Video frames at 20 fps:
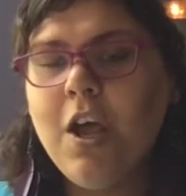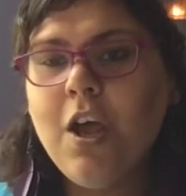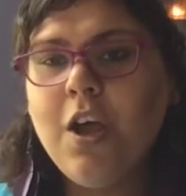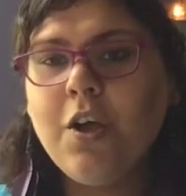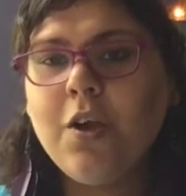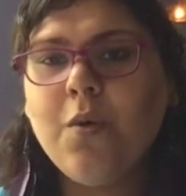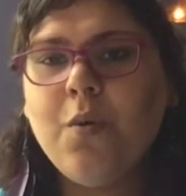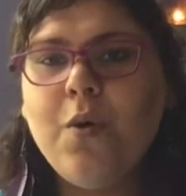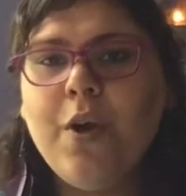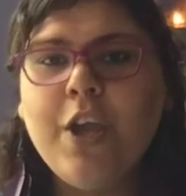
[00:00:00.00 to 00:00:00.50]

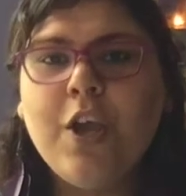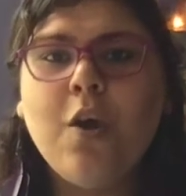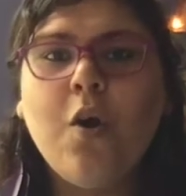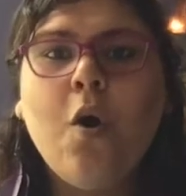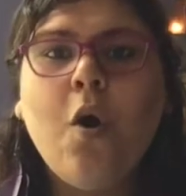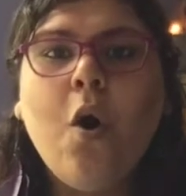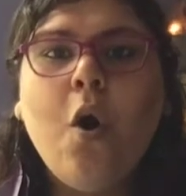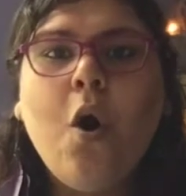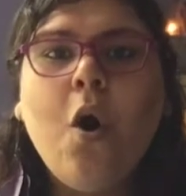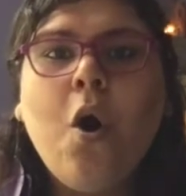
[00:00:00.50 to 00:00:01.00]
going
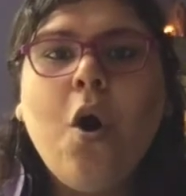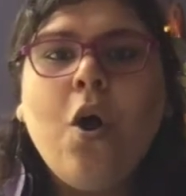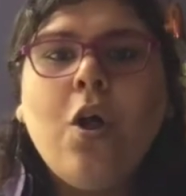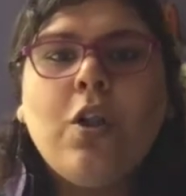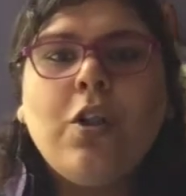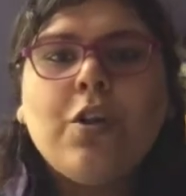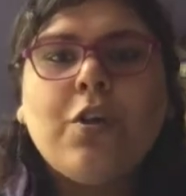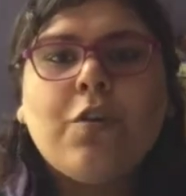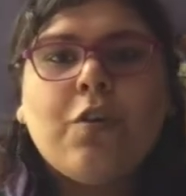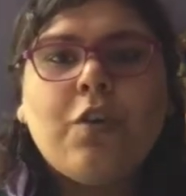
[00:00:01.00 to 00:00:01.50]

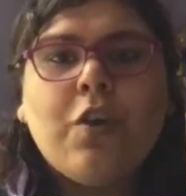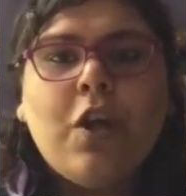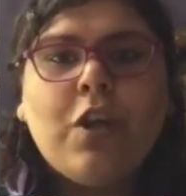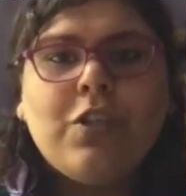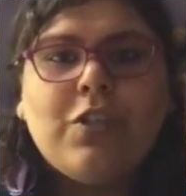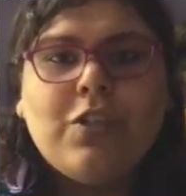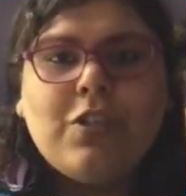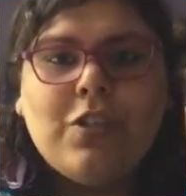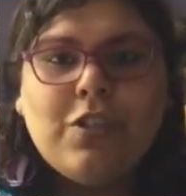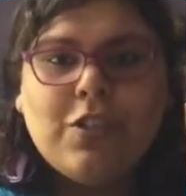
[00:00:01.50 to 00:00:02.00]
all
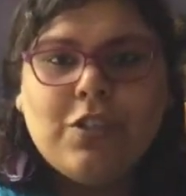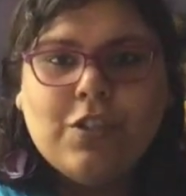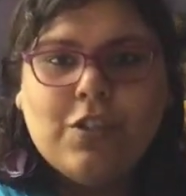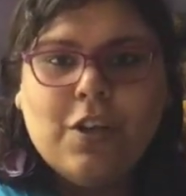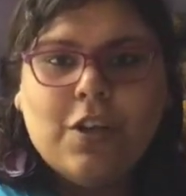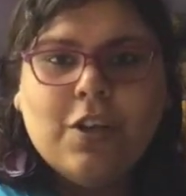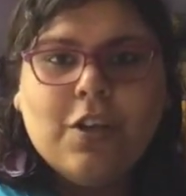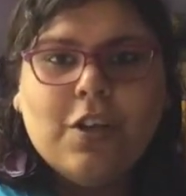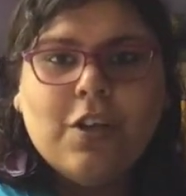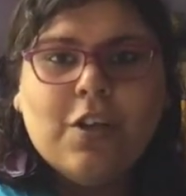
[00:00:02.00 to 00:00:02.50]
across the
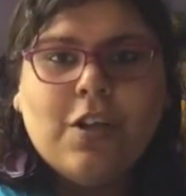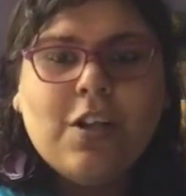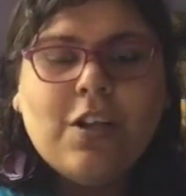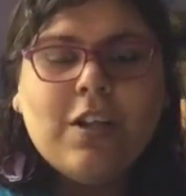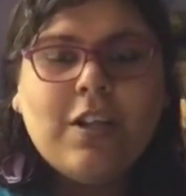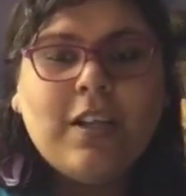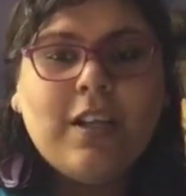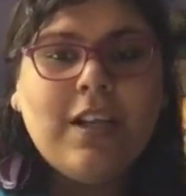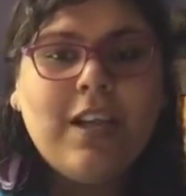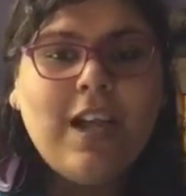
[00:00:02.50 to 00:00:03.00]

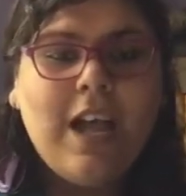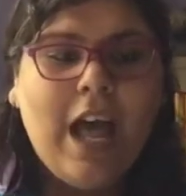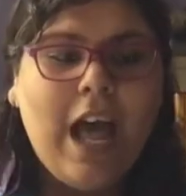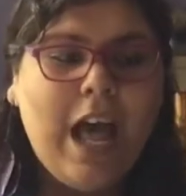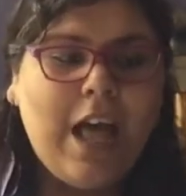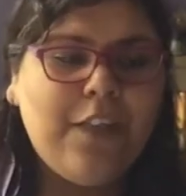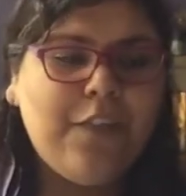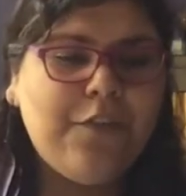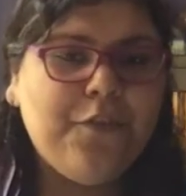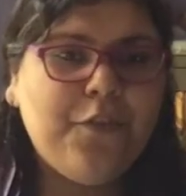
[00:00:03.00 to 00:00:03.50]
circle
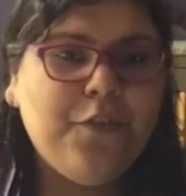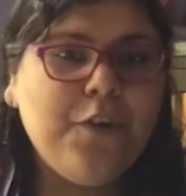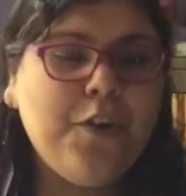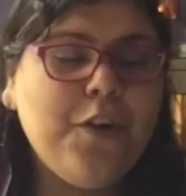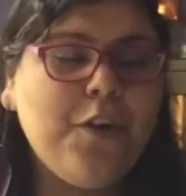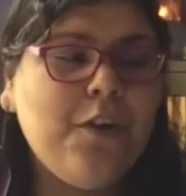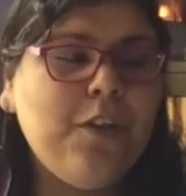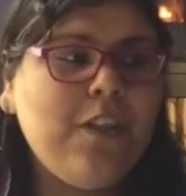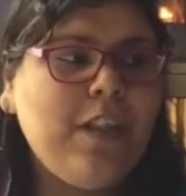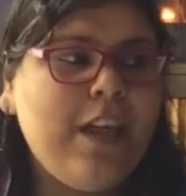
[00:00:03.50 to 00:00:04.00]
and through
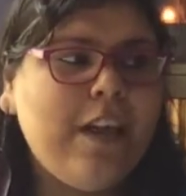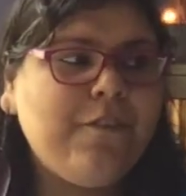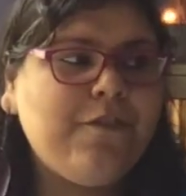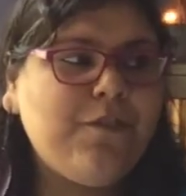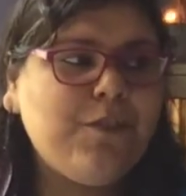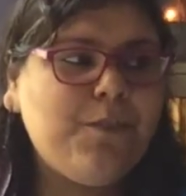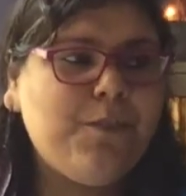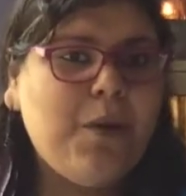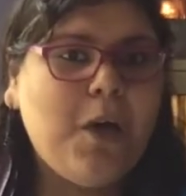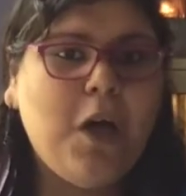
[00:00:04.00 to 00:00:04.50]
your
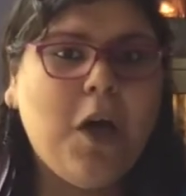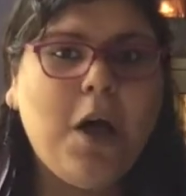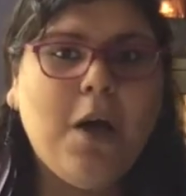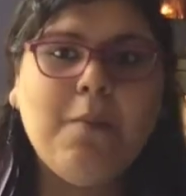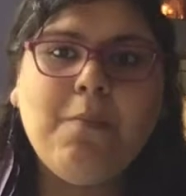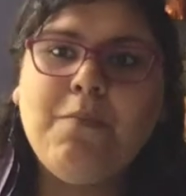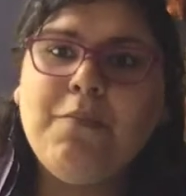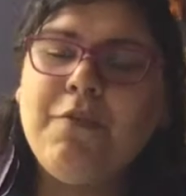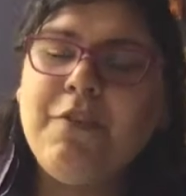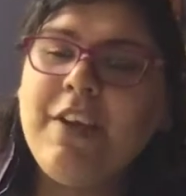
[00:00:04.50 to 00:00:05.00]
left
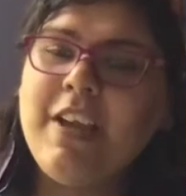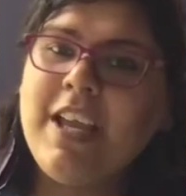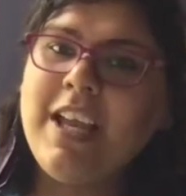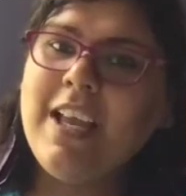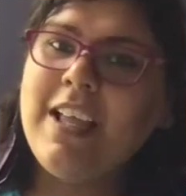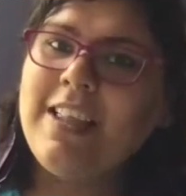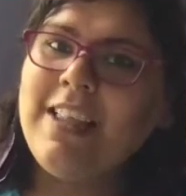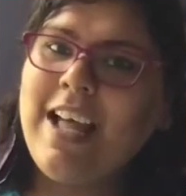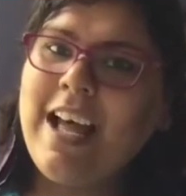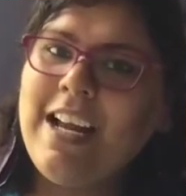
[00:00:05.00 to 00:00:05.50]
palm,
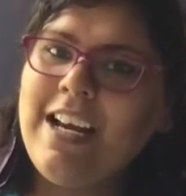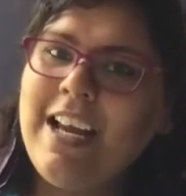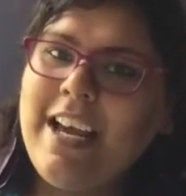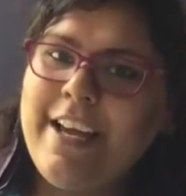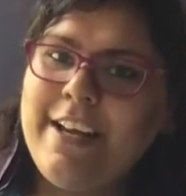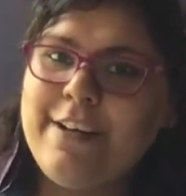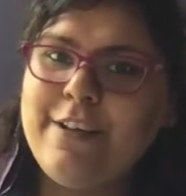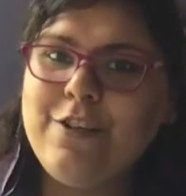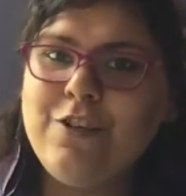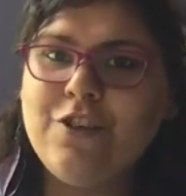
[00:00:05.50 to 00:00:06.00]
bringing that
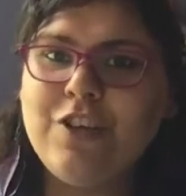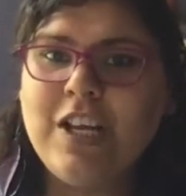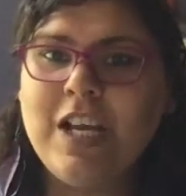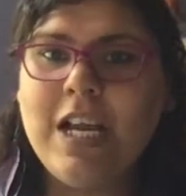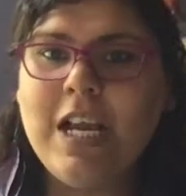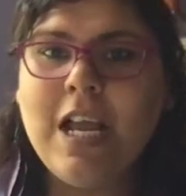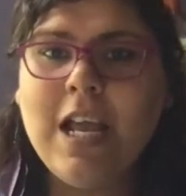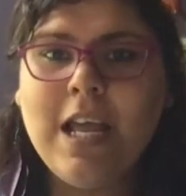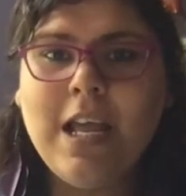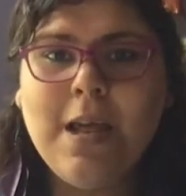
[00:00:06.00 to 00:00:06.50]

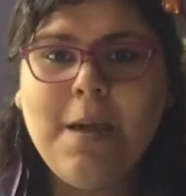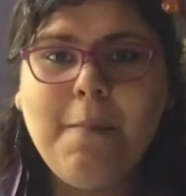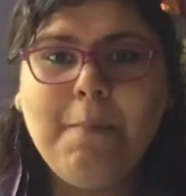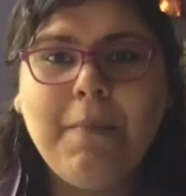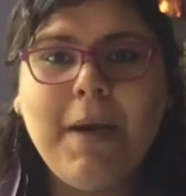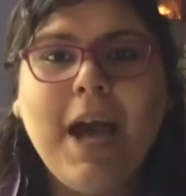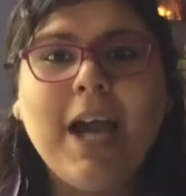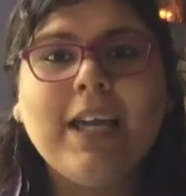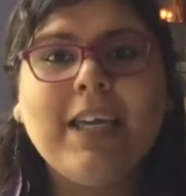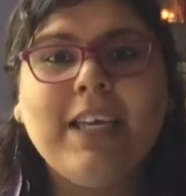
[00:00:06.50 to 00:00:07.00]
energy
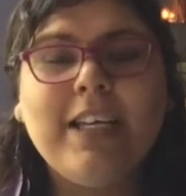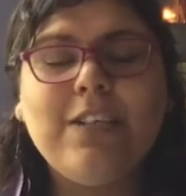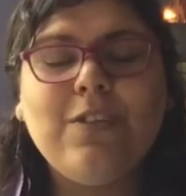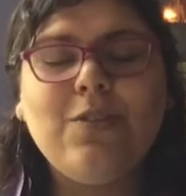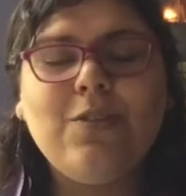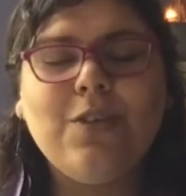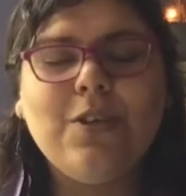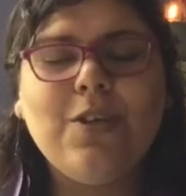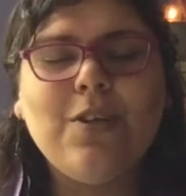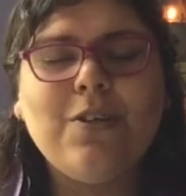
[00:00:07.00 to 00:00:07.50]
back
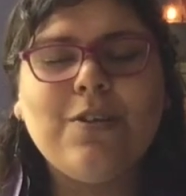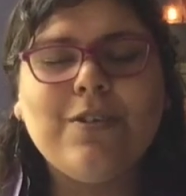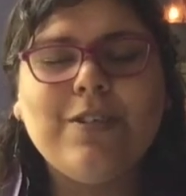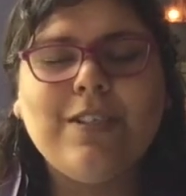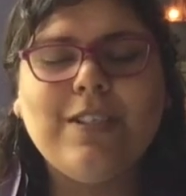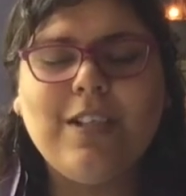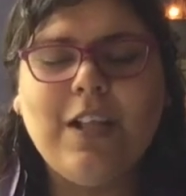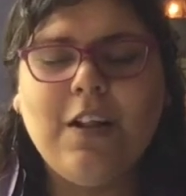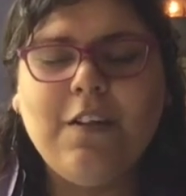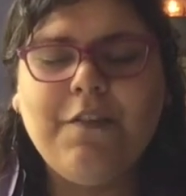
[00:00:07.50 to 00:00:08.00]
into
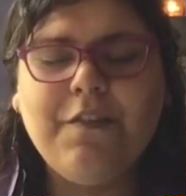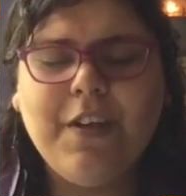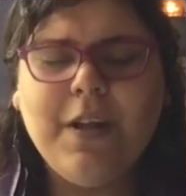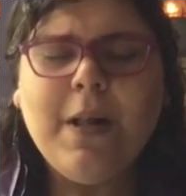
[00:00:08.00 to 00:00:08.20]
yourself.